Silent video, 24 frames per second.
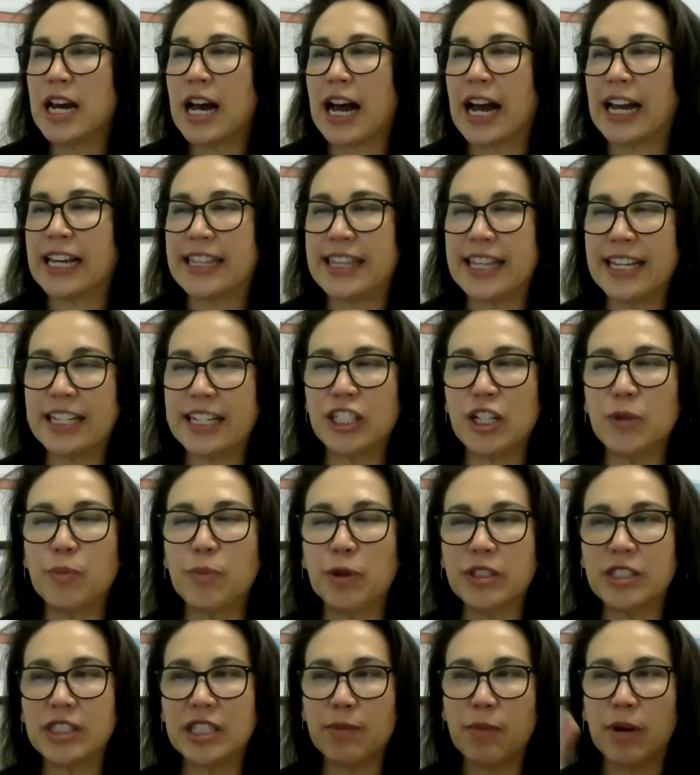I think she
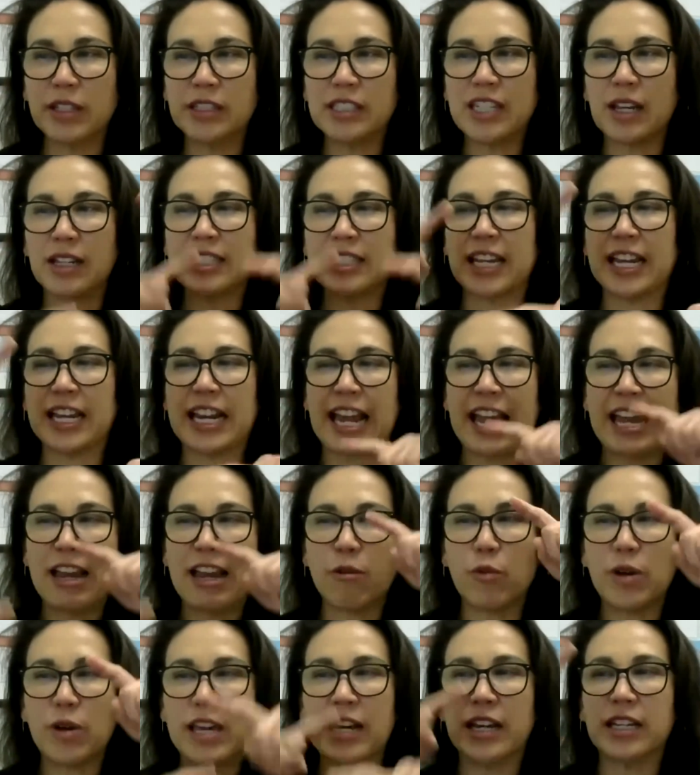puts them on, it's like an
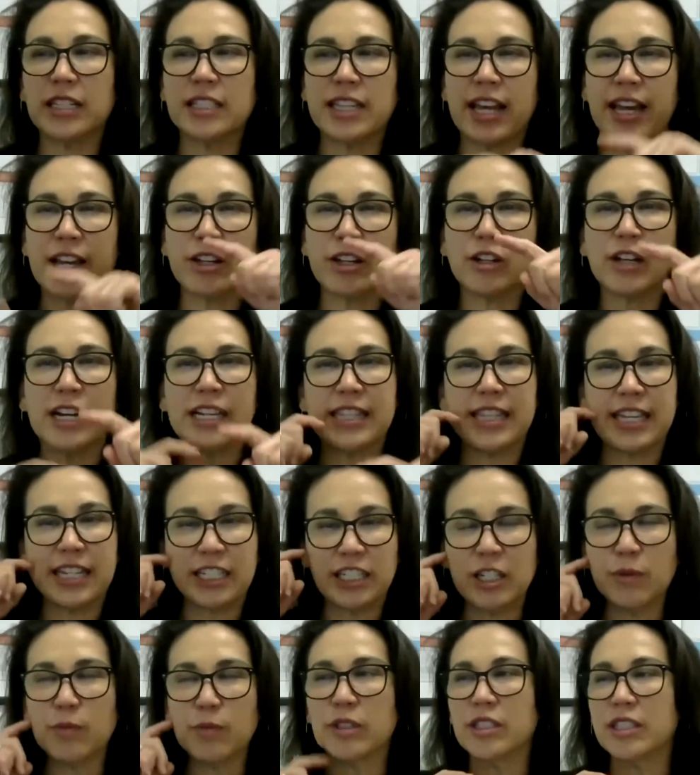8-week cycle. I think
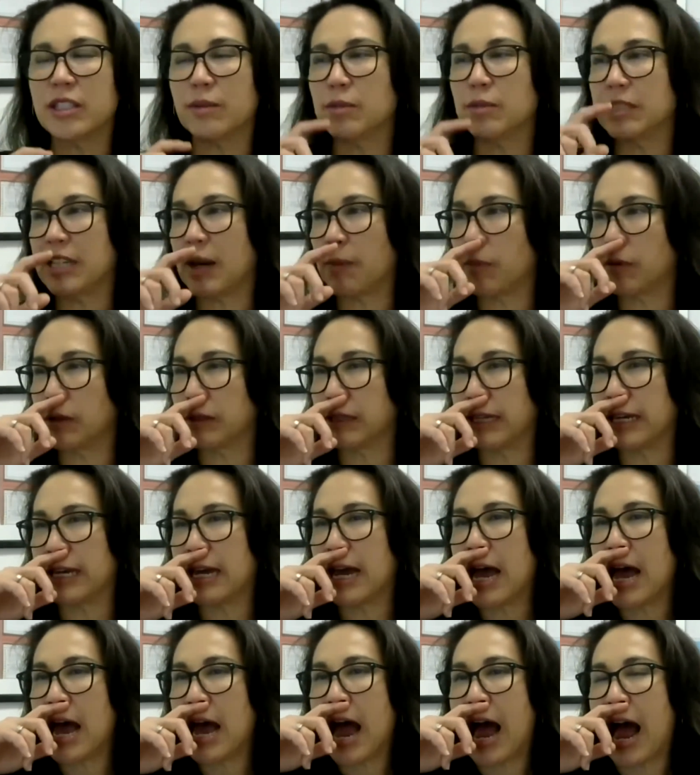she puts them separately.
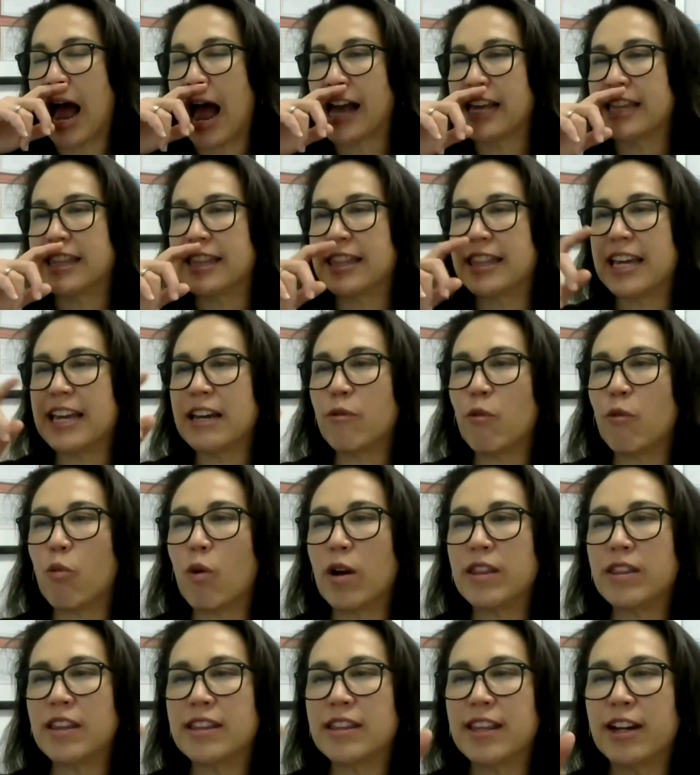I think
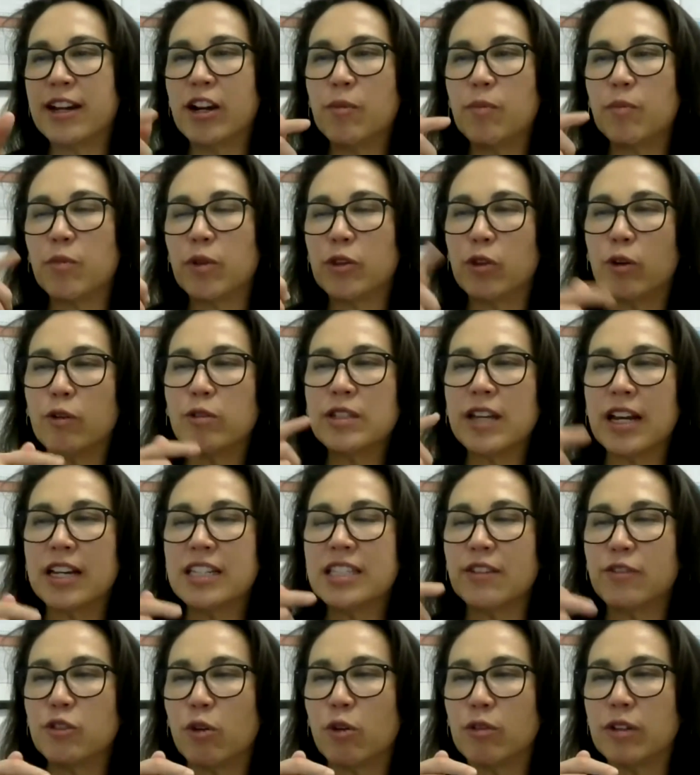what those guys
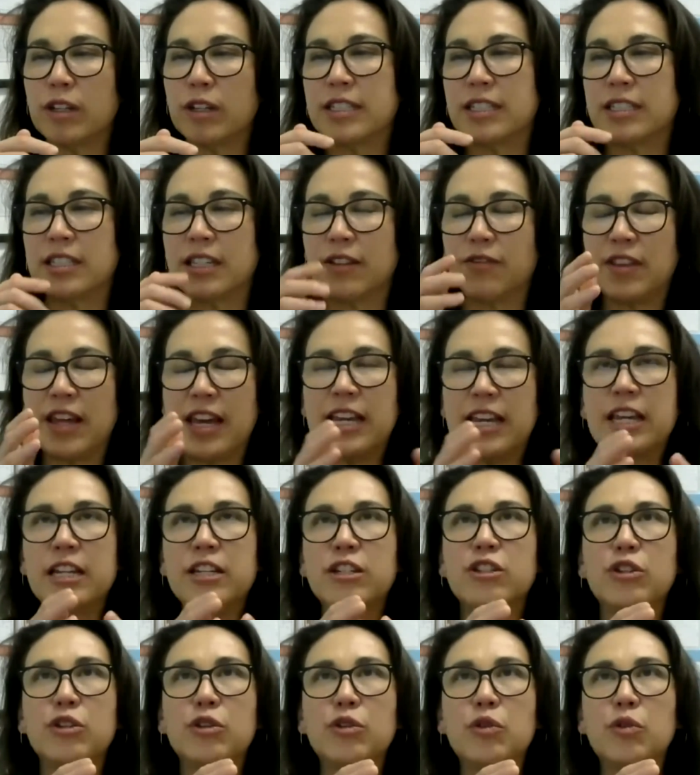have told us is if they can
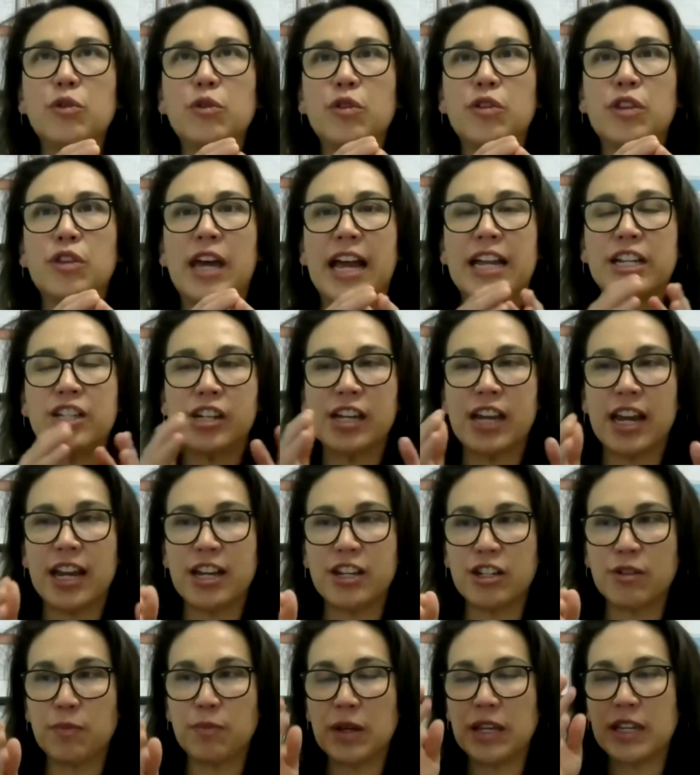do the
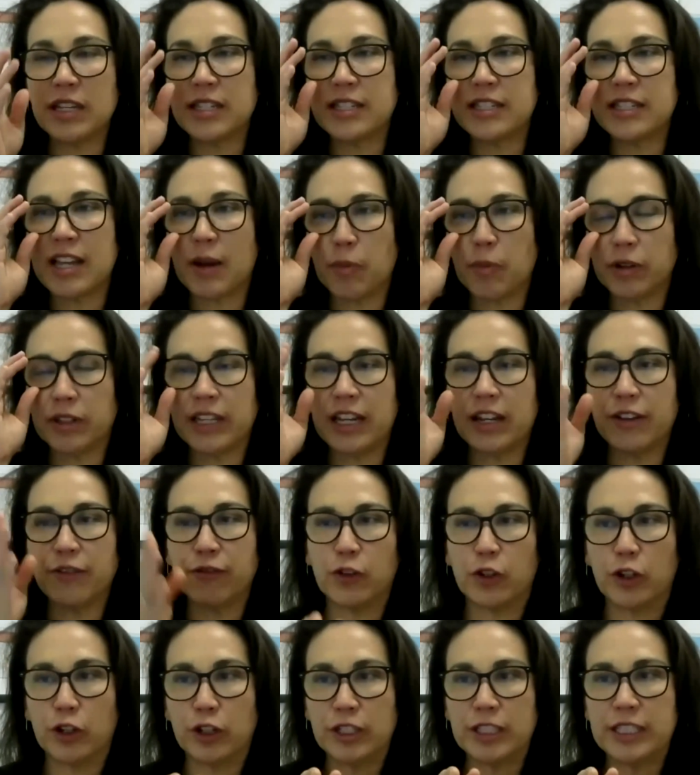education piece separately at
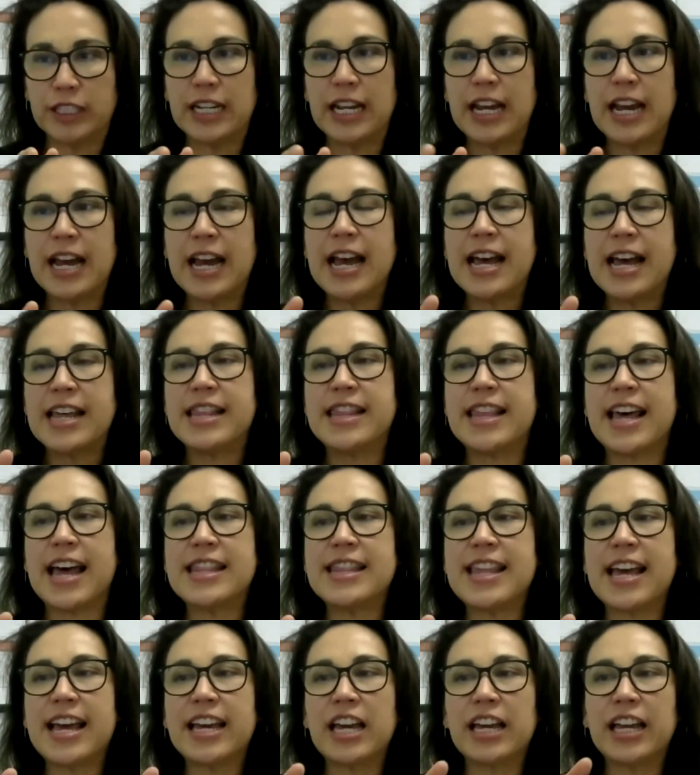first, then
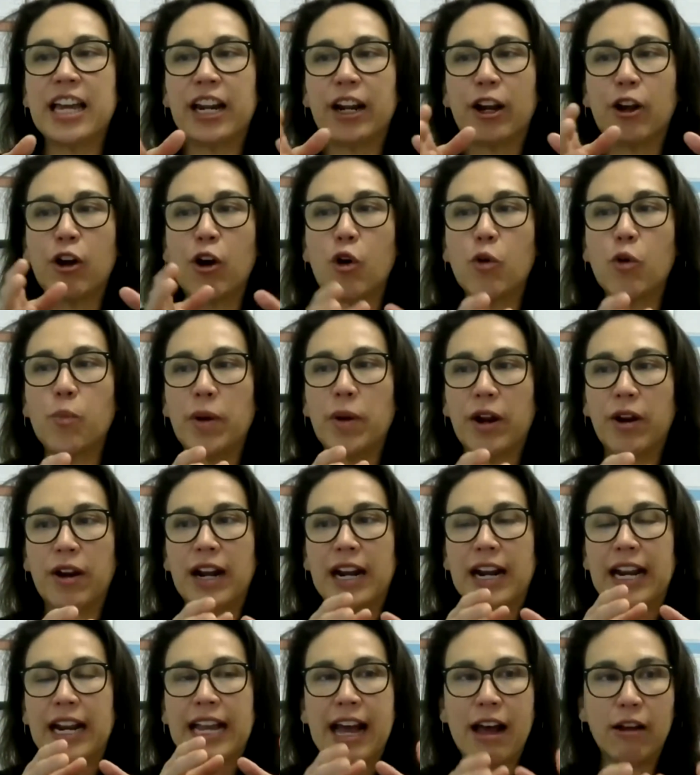they could get a co-parent
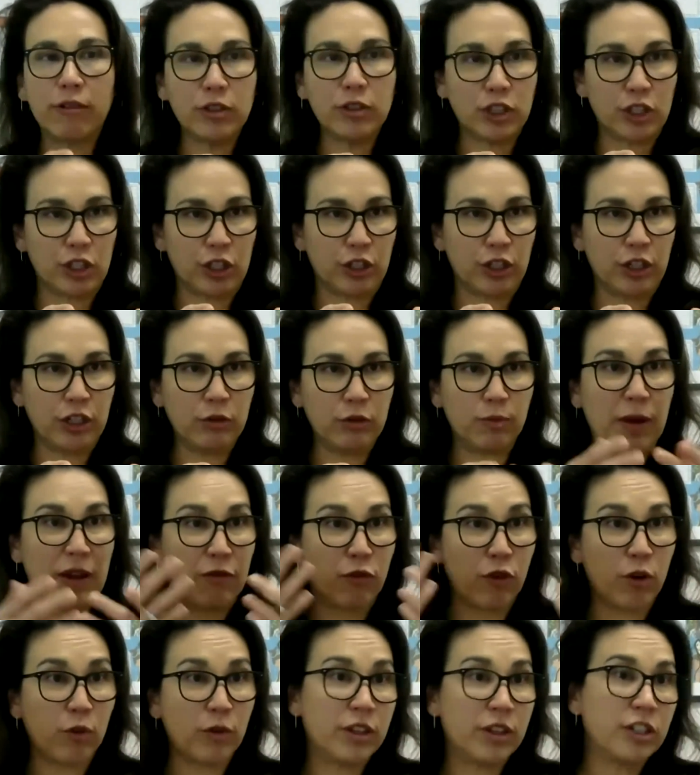counselor, pay
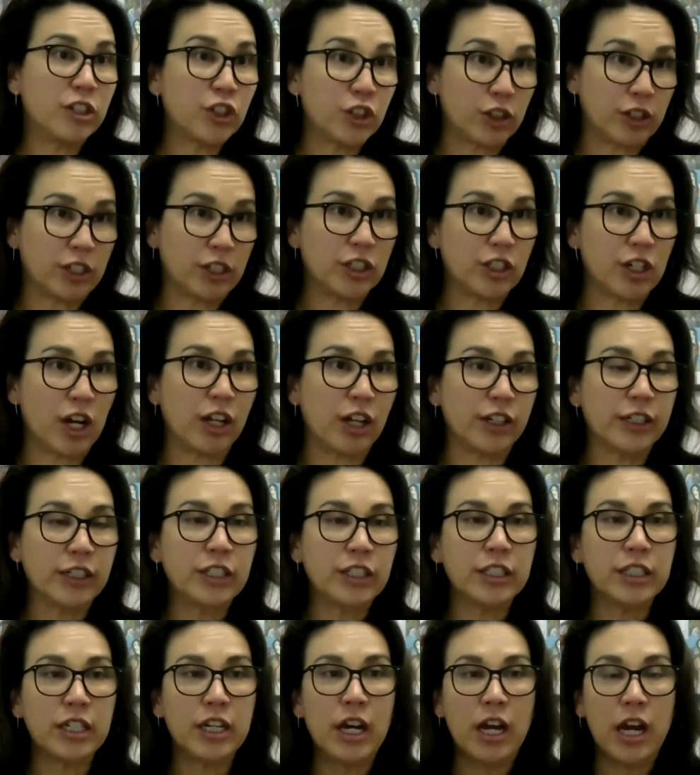for it with insurance dollars.